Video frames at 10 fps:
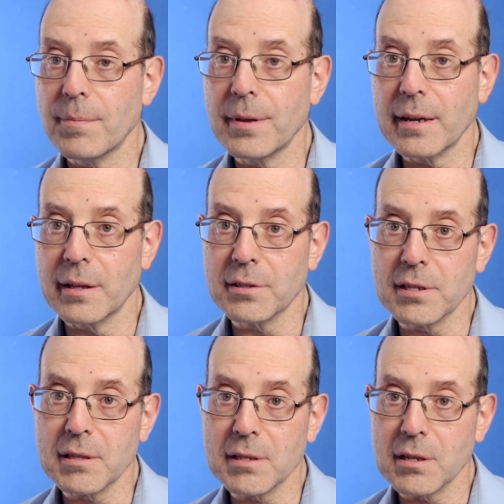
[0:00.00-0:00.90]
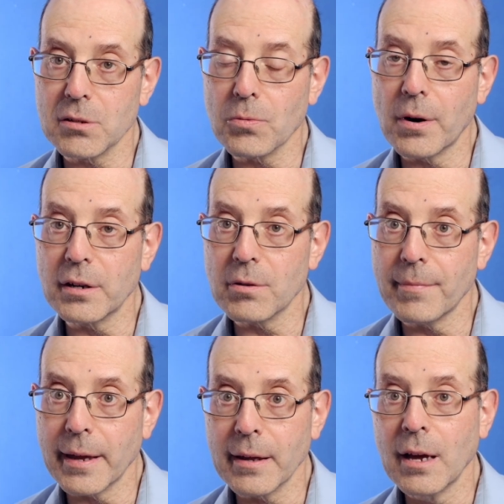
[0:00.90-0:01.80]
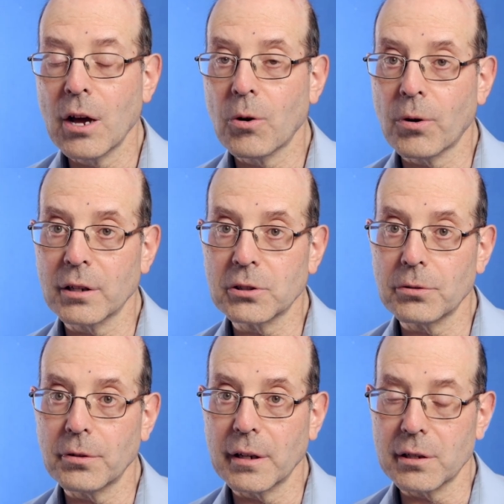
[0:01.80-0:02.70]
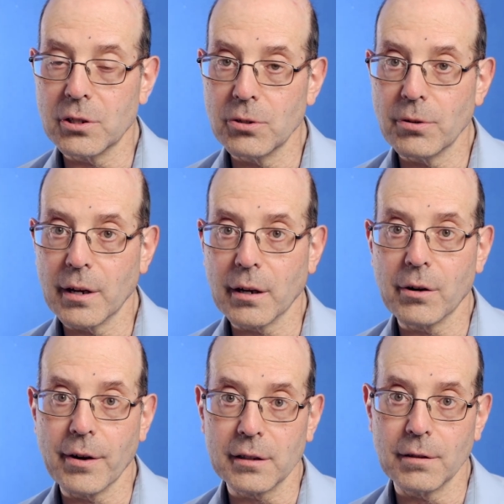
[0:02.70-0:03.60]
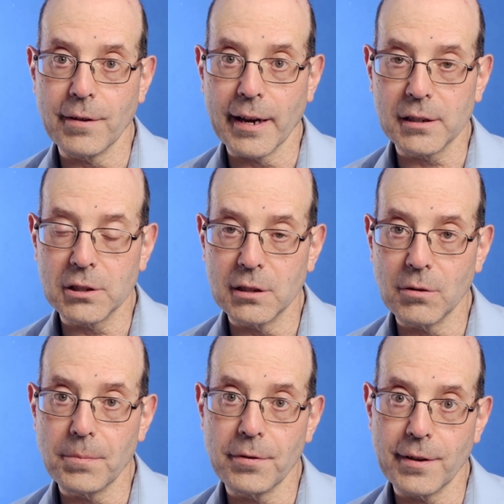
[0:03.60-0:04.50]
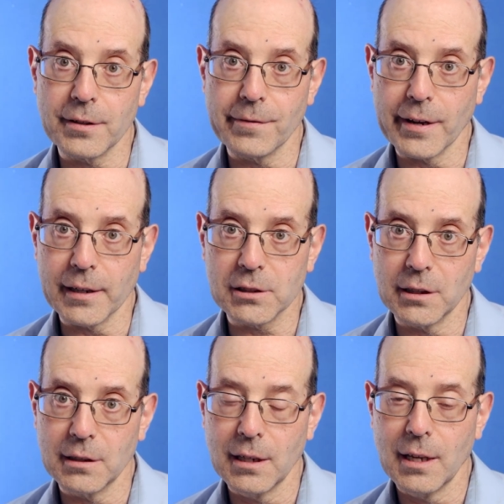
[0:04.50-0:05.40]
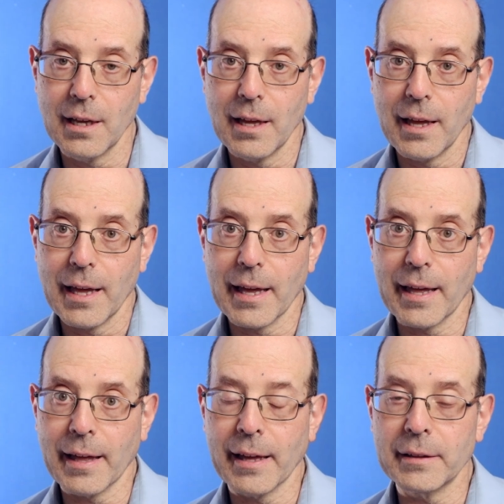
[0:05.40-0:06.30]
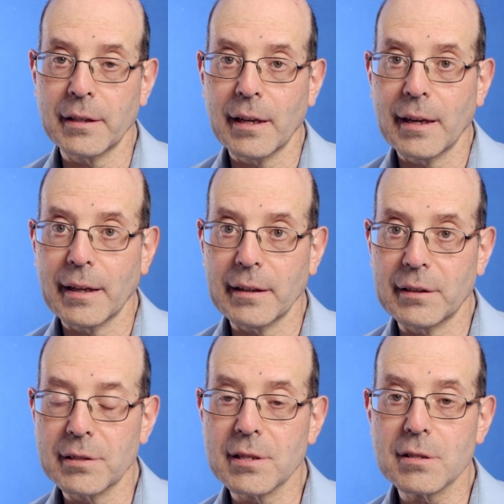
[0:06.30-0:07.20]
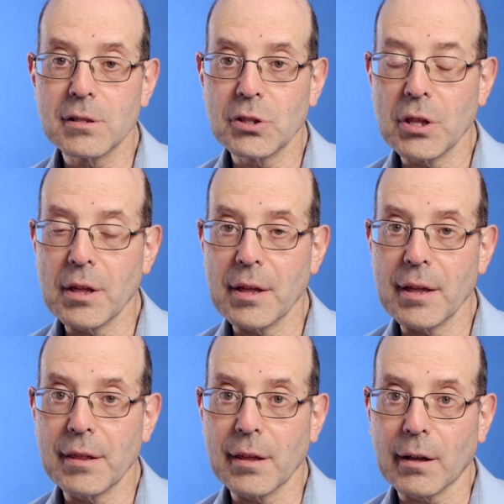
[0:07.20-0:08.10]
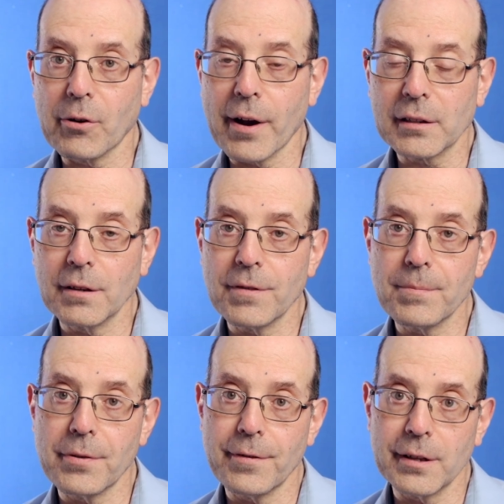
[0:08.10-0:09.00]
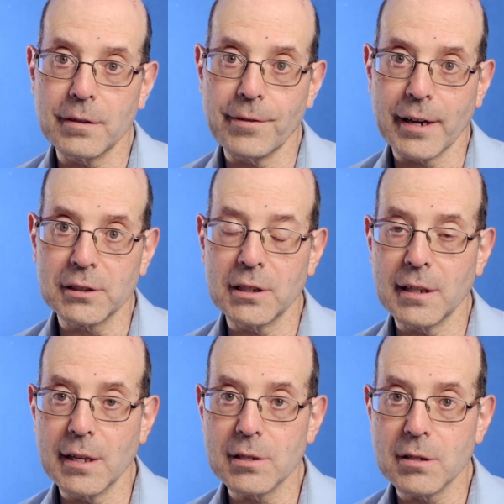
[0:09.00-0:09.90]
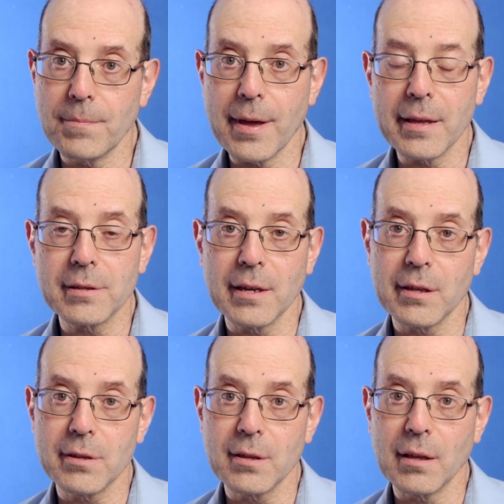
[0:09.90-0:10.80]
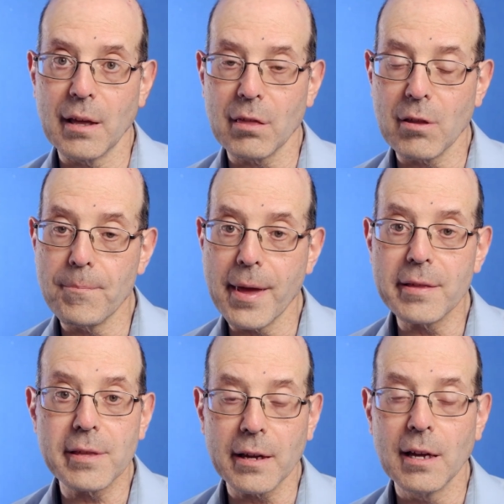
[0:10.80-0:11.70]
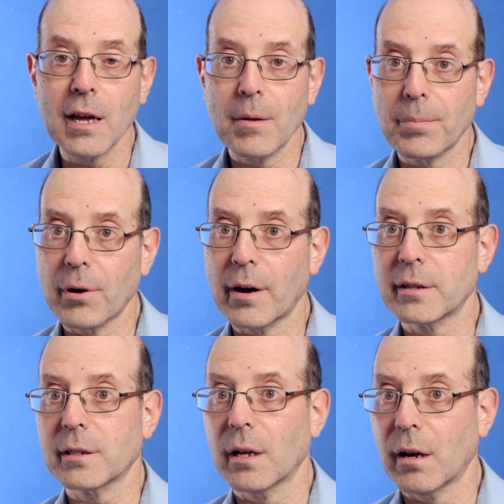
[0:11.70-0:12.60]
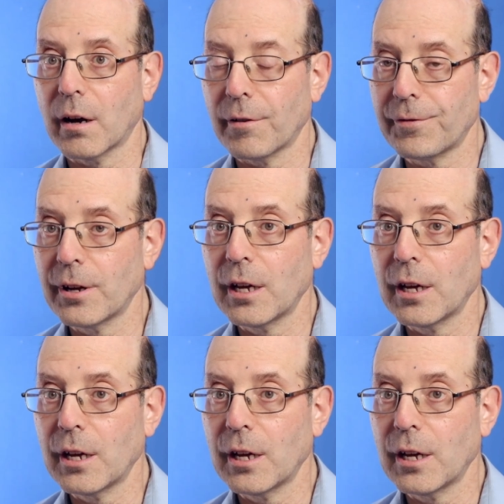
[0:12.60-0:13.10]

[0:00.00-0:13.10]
be instances where you may want to issue a corrective action or preventive action. And the corrective and preventive action is the basis, it's the basic part of